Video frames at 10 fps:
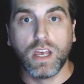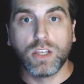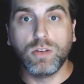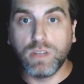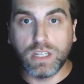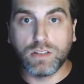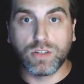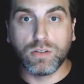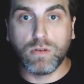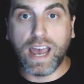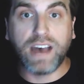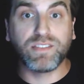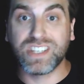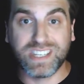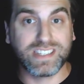you need to have a
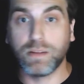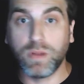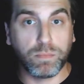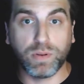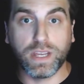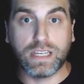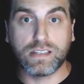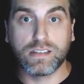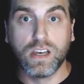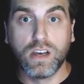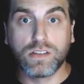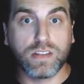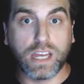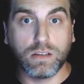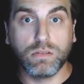system in place so
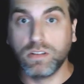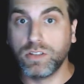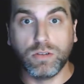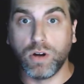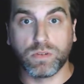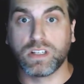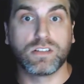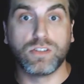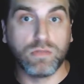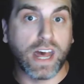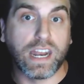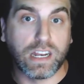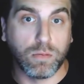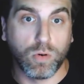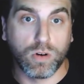that you don't do that
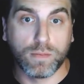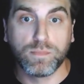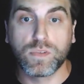anymore.